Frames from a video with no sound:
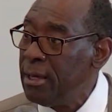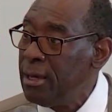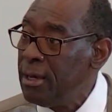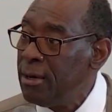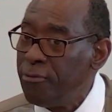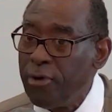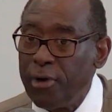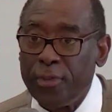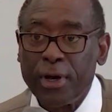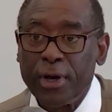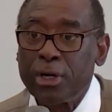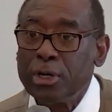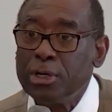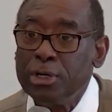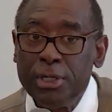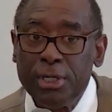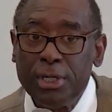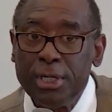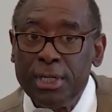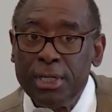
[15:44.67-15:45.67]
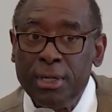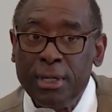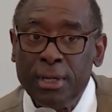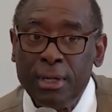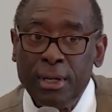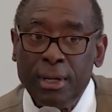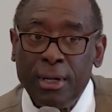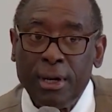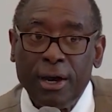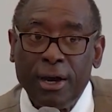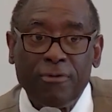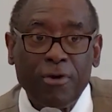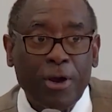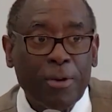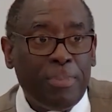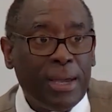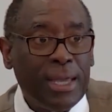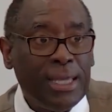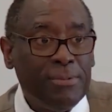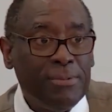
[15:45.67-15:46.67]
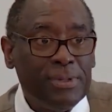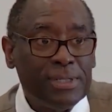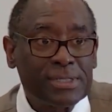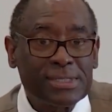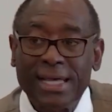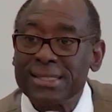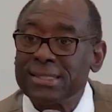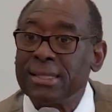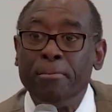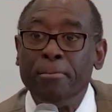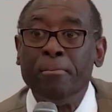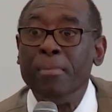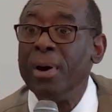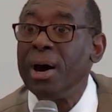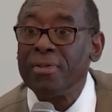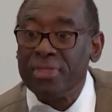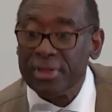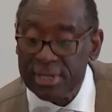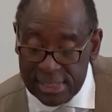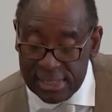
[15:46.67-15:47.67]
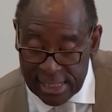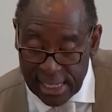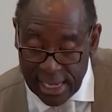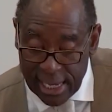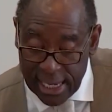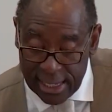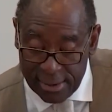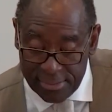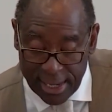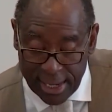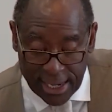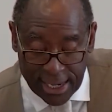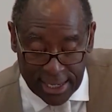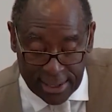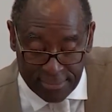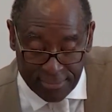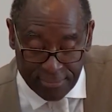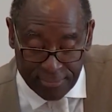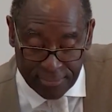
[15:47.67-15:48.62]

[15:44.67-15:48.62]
for the good of her babies. Let the mother say amen. Amen.